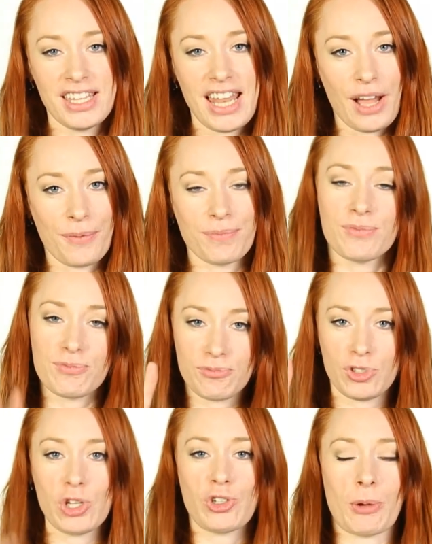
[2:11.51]
Now,
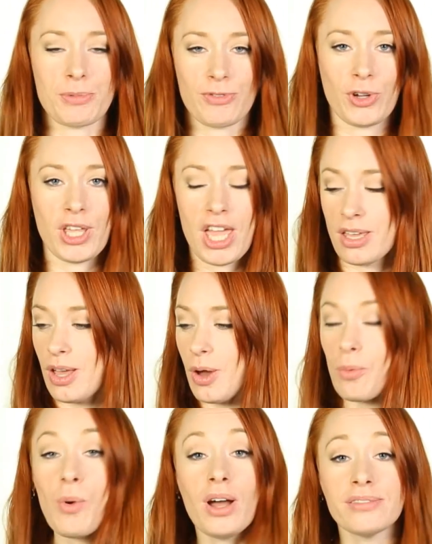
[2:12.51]
two jobs for you.
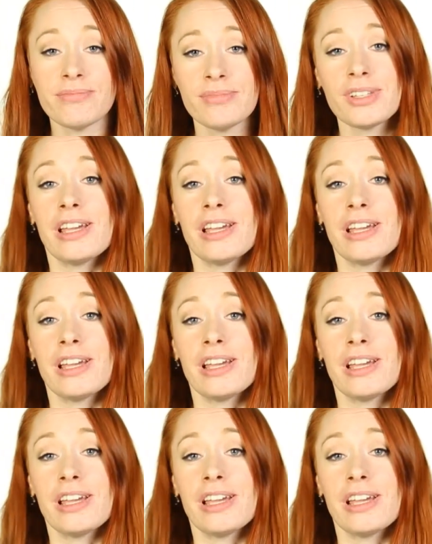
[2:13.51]
One,